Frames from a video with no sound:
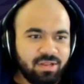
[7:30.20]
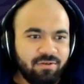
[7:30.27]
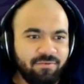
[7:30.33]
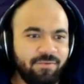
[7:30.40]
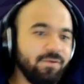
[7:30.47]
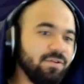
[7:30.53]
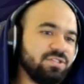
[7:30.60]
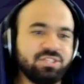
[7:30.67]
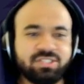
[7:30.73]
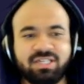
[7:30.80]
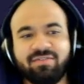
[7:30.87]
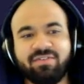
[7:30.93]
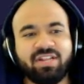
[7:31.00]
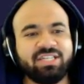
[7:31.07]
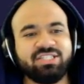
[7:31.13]
First, just
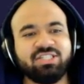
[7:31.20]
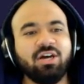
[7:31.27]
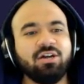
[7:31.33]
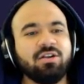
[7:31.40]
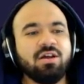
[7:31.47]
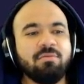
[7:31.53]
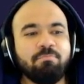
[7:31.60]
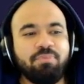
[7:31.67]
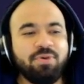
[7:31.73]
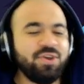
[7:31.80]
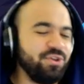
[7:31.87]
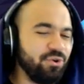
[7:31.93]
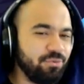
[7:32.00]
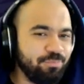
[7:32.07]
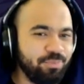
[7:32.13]
give it a shot. Pick
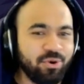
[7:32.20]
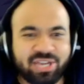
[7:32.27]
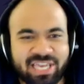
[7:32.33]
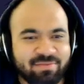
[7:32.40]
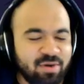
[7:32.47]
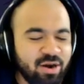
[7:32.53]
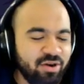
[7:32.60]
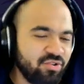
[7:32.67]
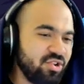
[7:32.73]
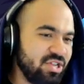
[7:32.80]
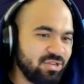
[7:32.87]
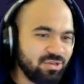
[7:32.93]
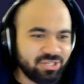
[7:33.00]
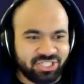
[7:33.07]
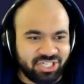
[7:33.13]
your Pokemon,
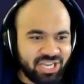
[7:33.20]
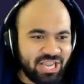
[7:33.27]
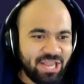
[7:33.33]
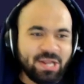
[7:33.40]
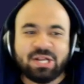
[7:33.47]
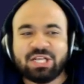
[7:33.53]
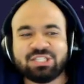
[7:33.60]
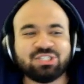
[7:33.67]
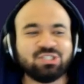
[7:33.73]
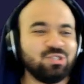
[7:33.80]
Ricochet, and let's